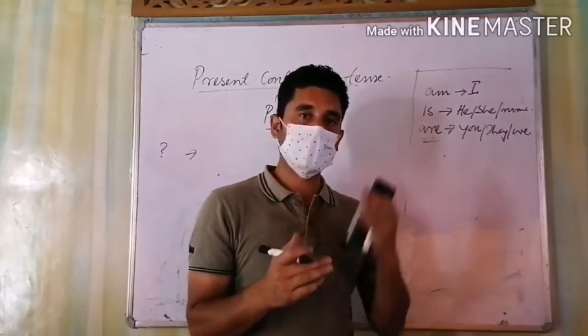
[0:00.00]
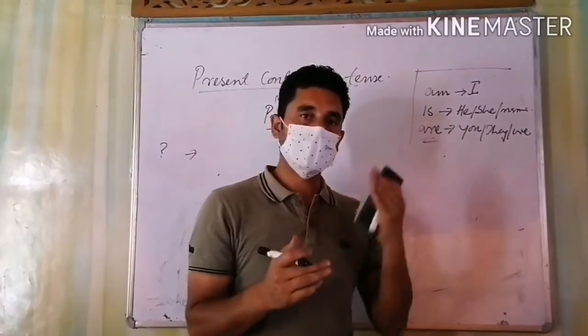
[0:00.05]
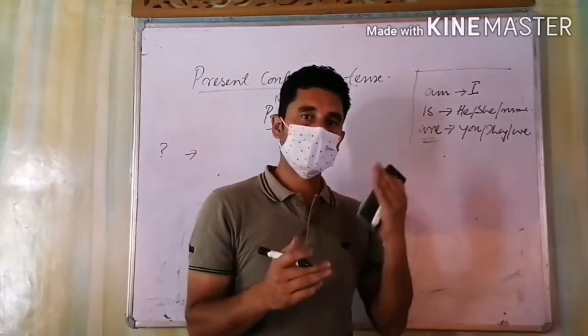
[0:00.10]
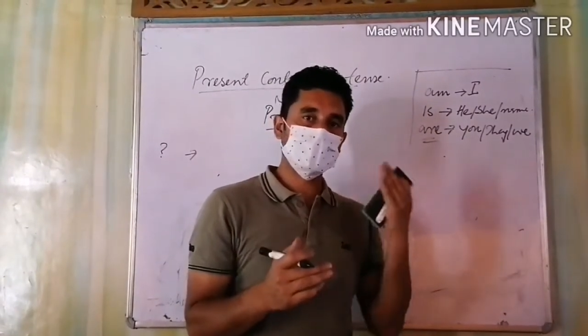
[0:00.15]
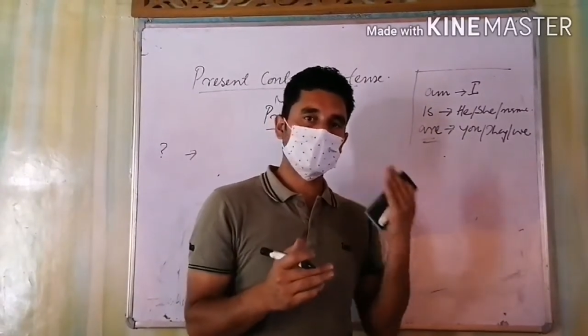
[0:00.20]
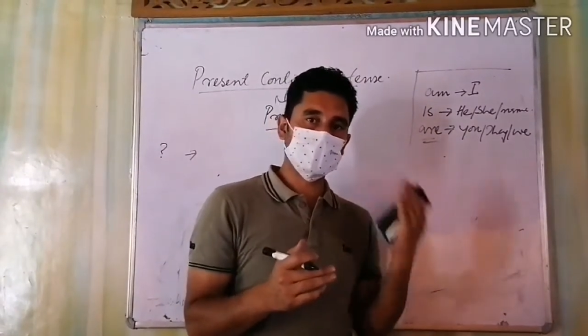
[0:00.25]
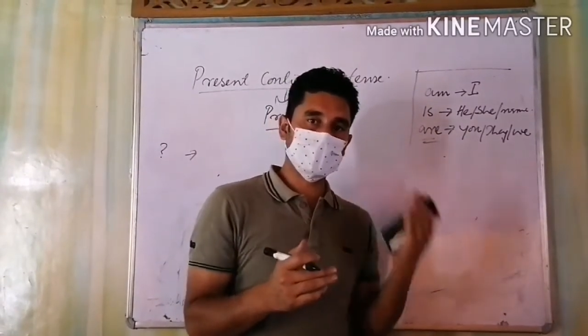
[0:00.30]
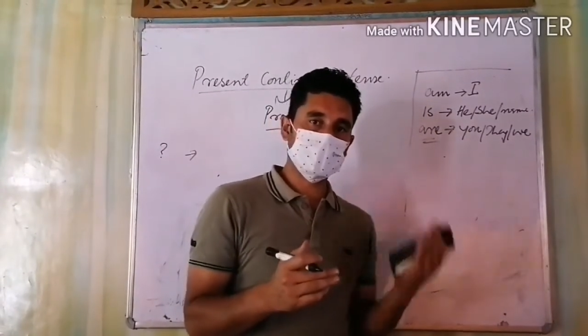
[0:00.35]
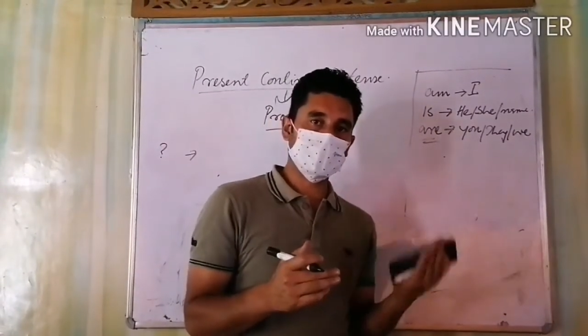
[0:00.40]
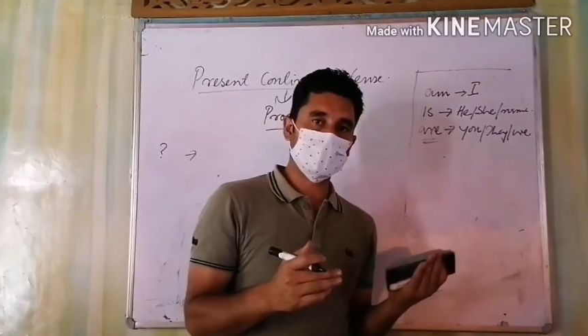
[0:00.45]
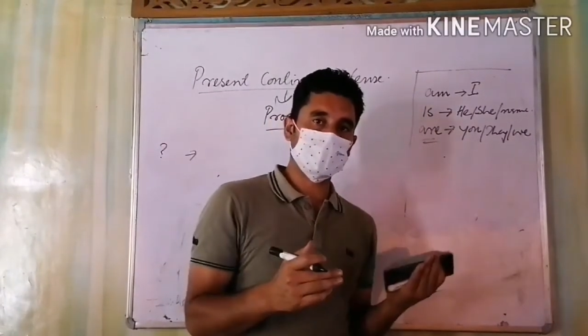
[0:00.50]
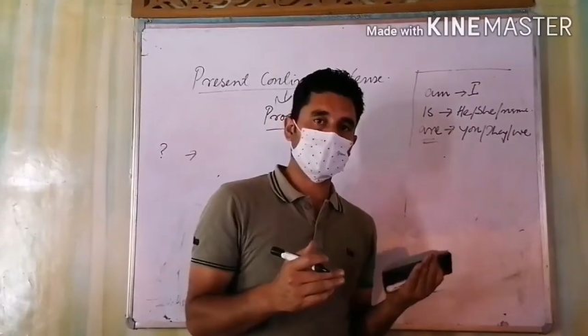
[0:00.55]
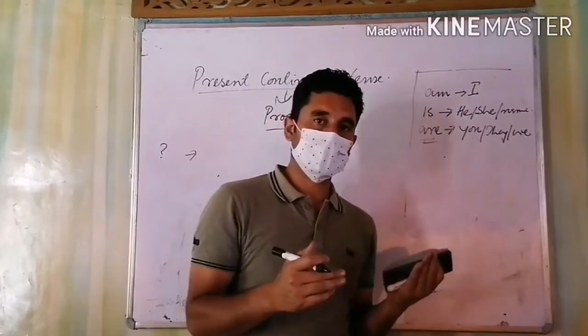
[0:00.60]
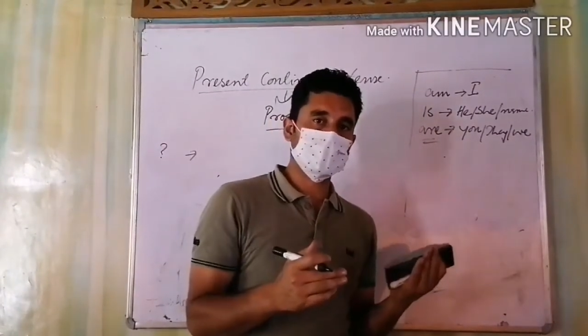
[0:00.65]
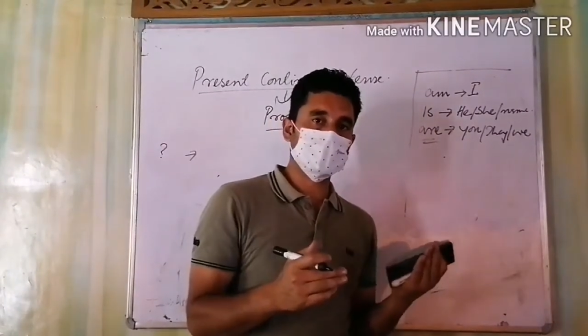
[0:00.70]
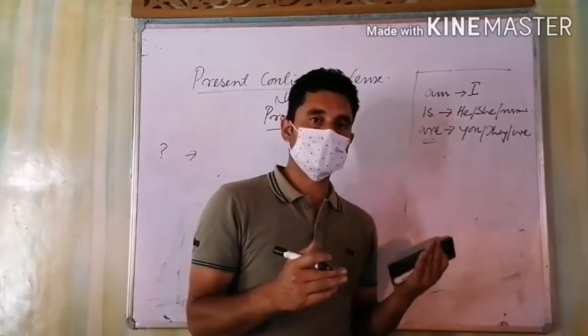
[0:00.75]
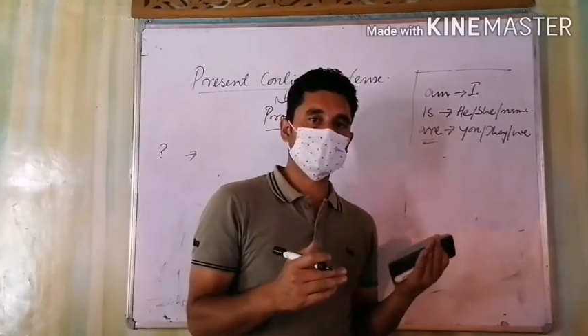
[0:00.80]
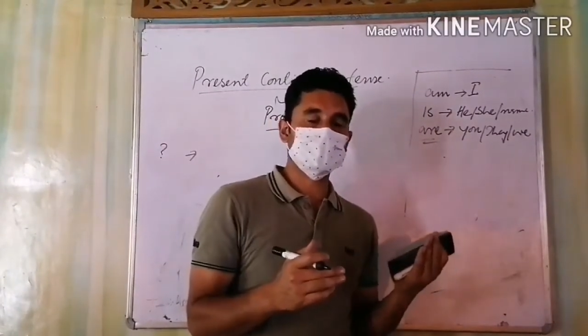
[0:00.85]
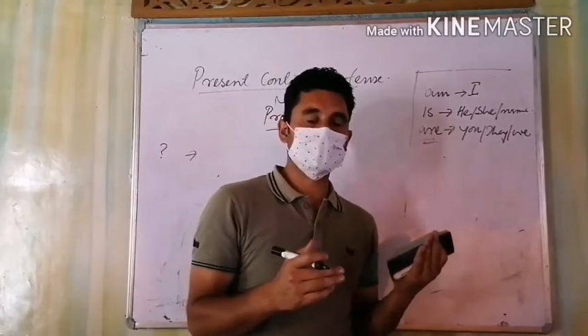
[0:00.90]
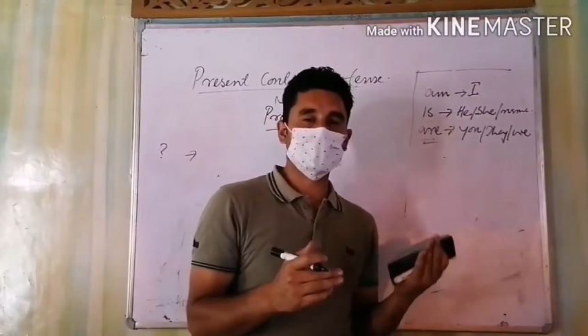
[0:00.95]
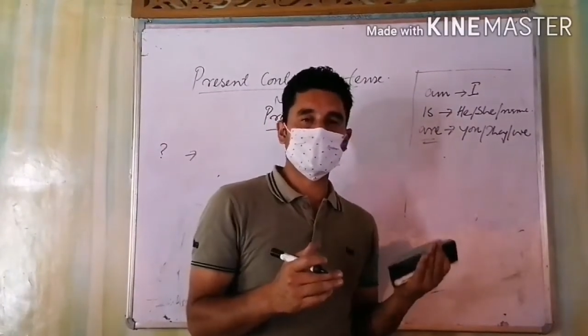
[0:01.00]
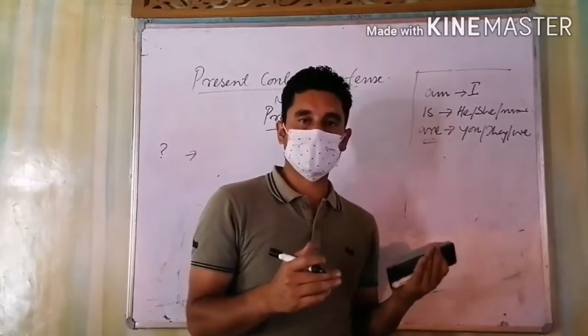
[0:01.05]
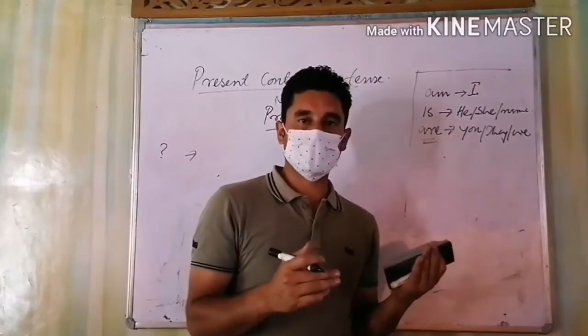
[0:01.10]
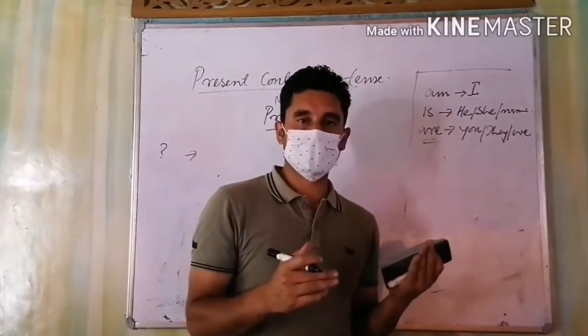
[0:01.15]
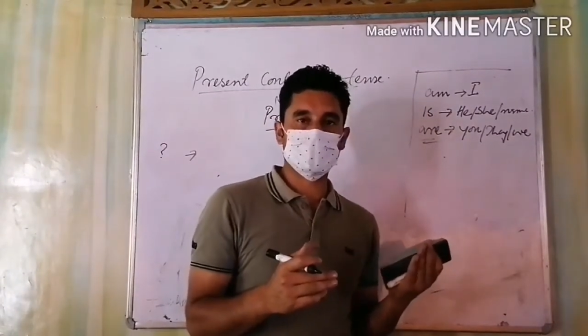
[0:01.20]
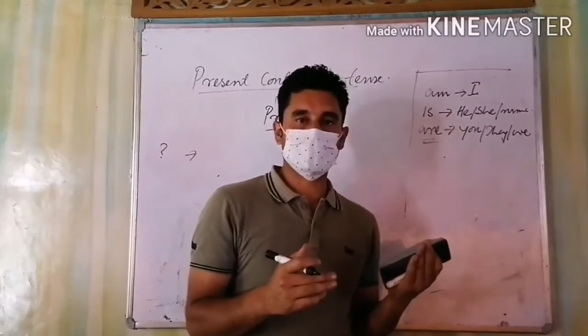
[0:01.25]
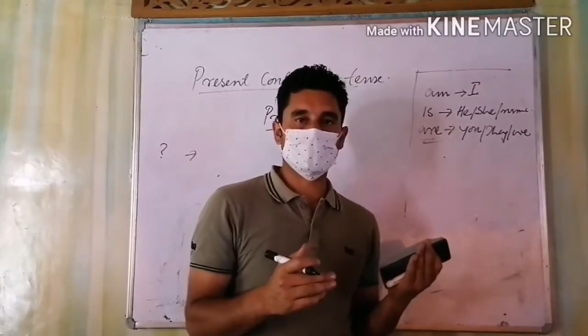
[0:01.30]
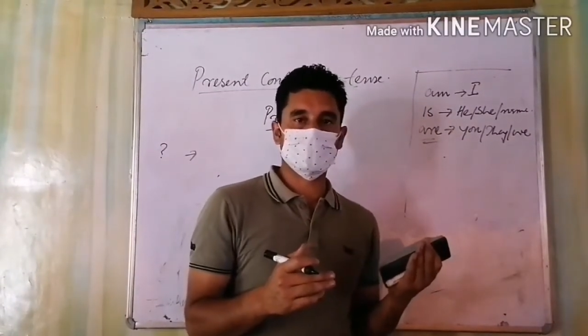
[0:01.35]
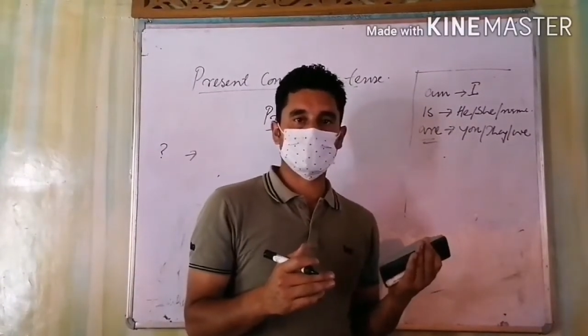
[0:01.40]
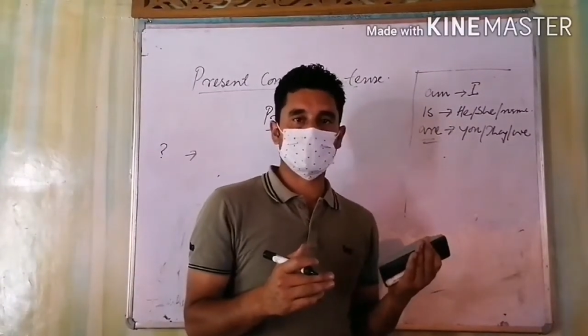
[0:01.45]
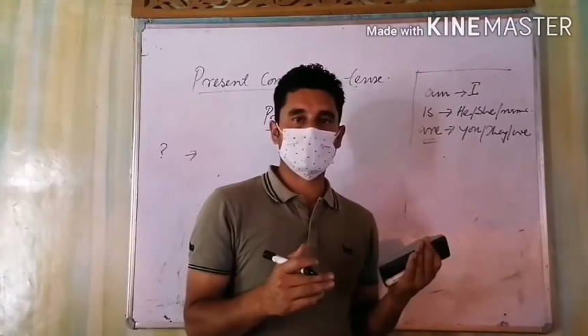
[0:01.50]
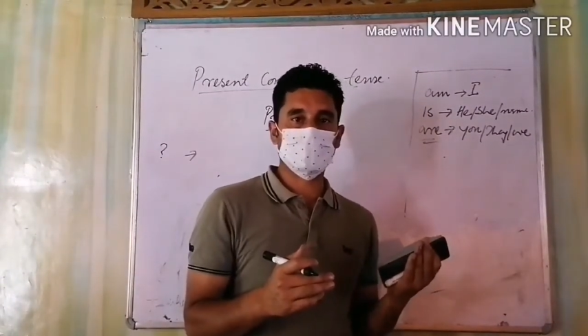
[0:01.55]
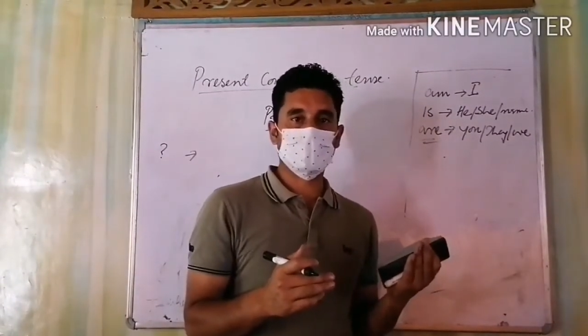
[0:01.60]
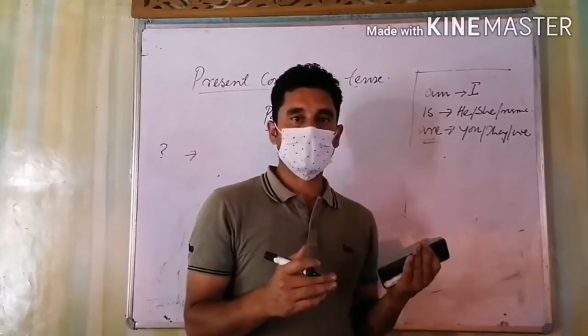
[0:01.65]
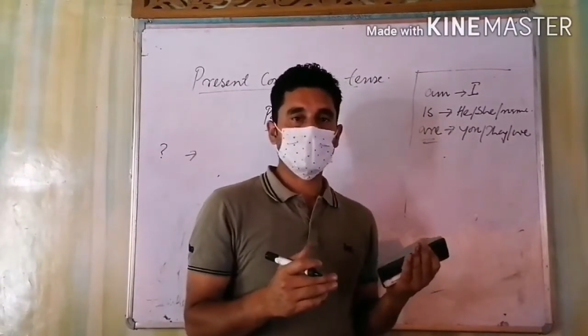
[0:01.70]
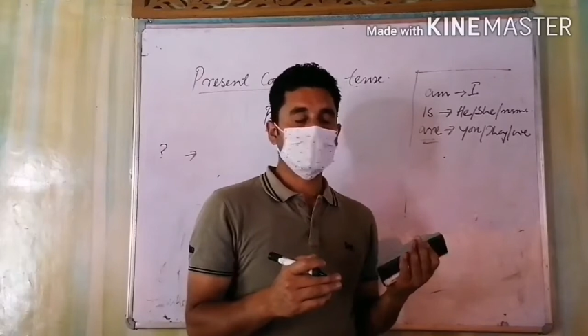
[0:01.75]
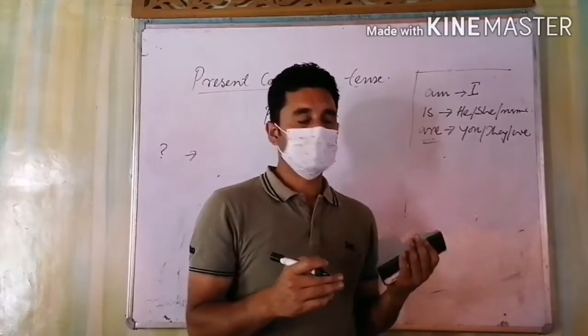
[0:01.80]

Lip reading: and the other one is negative.